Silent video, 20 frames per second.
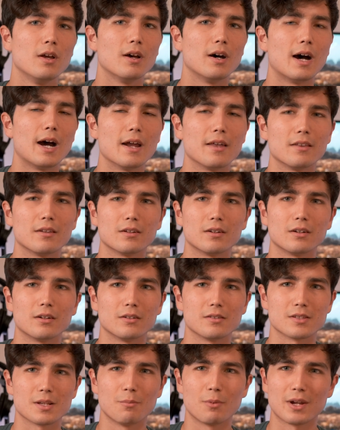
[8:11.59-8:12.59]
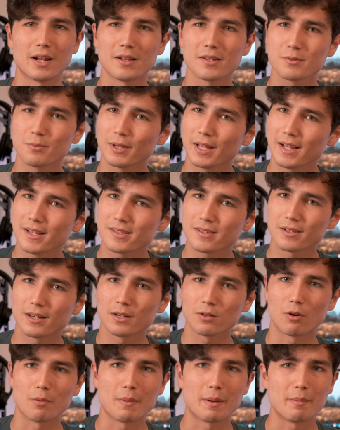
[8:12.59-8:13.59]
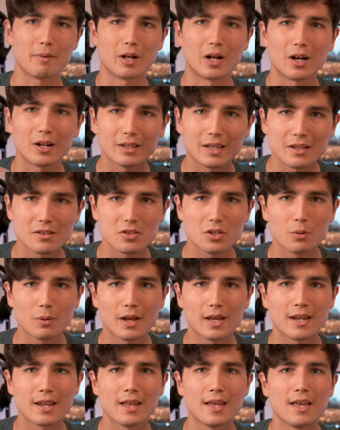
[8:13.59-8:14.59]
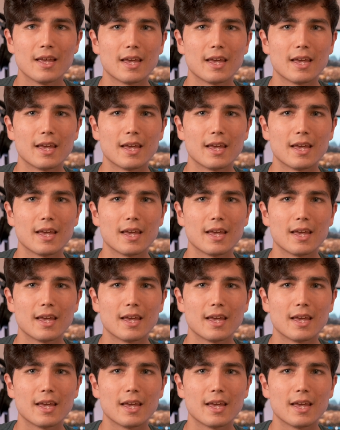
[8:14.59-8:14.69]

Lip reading: Either someone else will answer it or maybe I'll get to it,